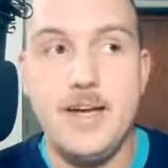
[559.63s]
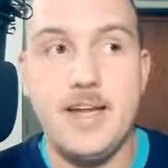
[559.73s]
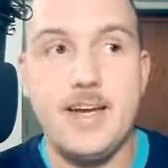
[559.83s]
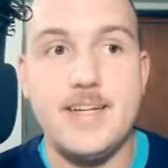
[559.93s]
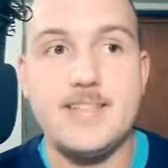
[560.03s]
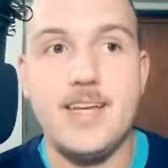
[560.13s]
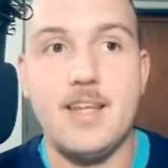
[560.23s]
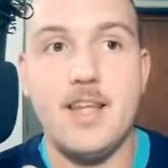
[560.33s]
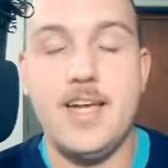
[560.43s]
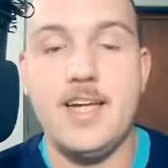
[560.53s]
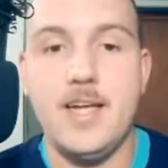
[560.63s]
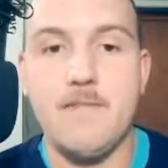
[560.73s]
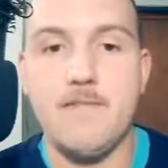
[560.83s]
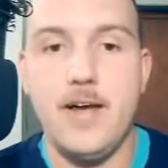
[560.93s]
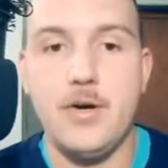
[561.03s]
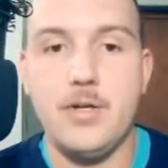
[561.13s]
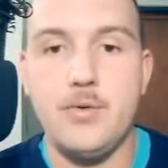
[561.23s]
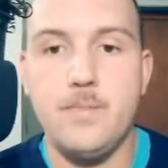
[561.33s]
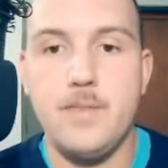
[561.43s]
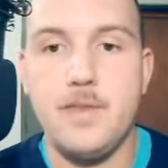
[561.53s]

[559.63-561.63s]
and it gets that late game value